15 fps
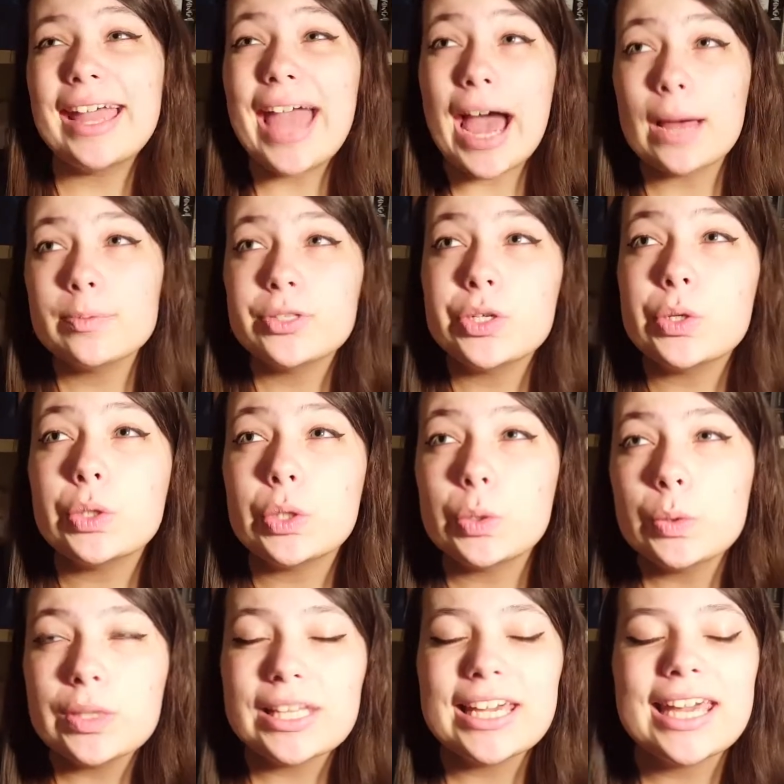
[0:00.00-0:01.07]
I
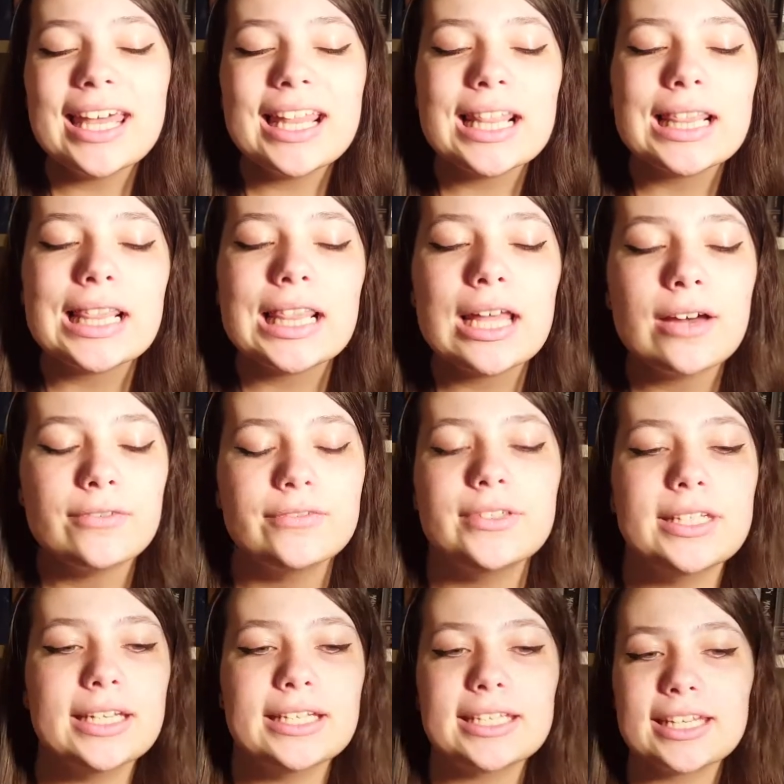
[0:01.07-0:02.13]
absolutely
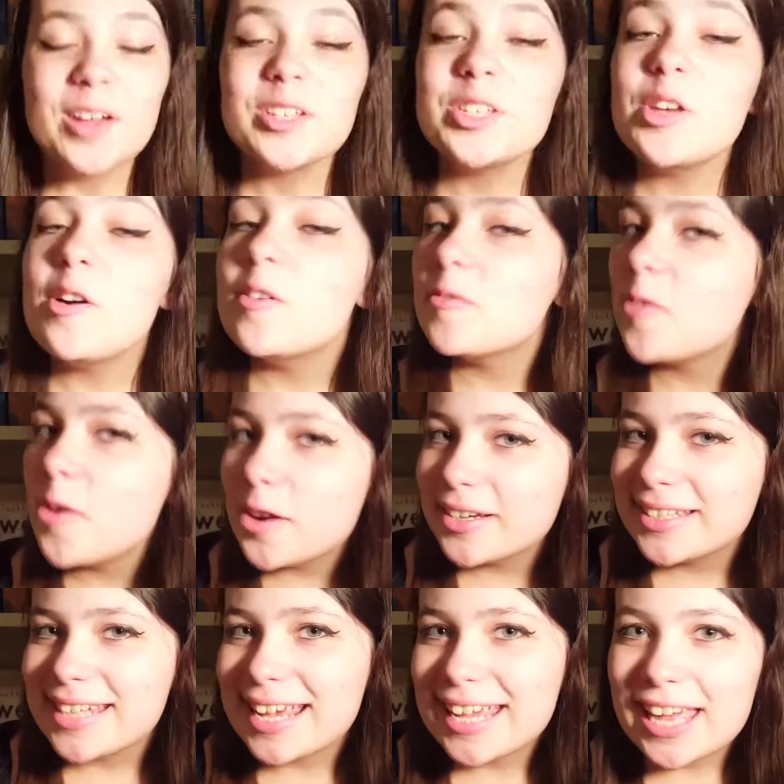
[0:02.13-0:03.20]
loved it. So of
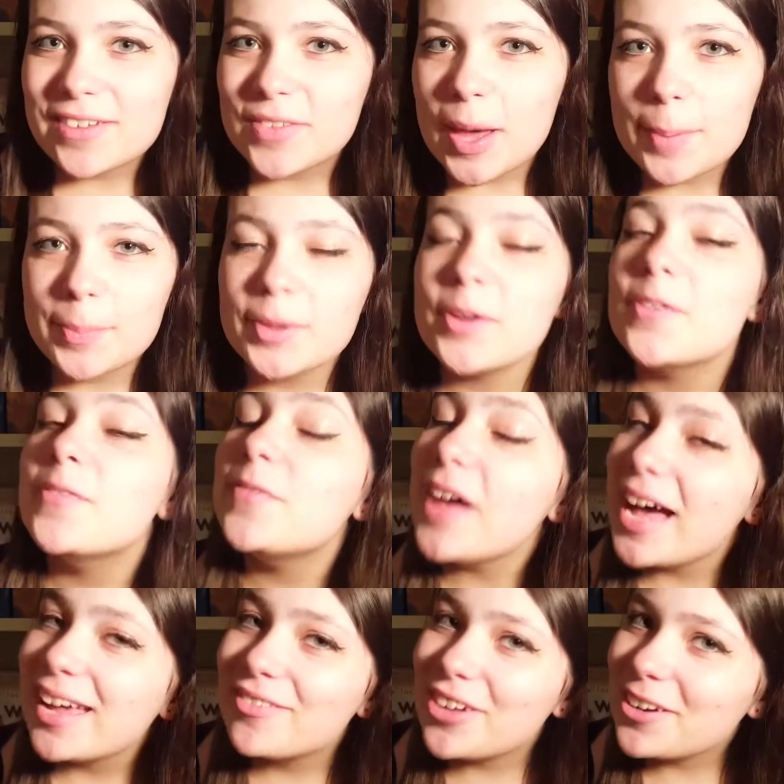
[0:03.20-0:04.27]
course I gave that book
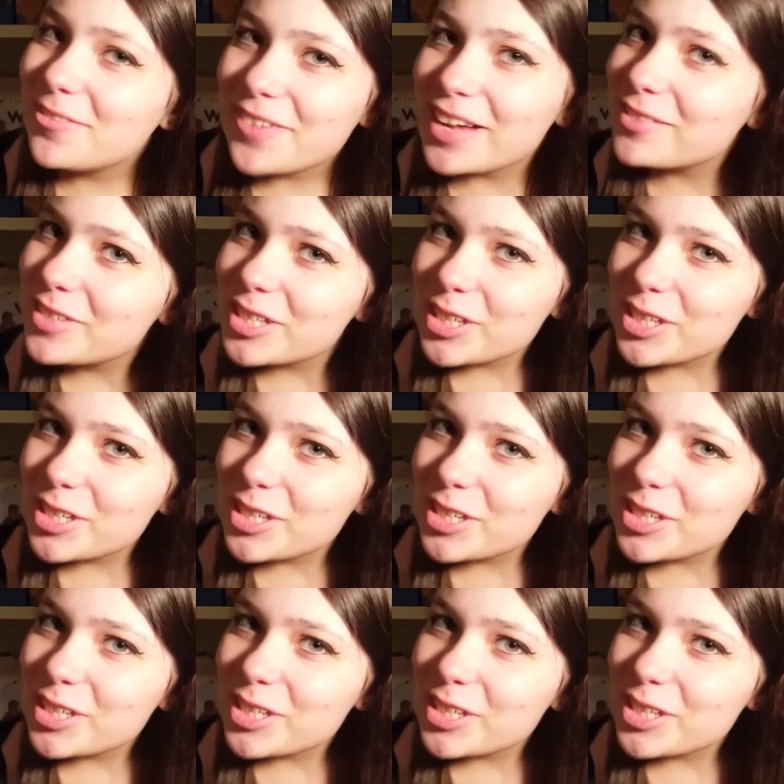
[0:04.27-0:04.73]
5 out of 5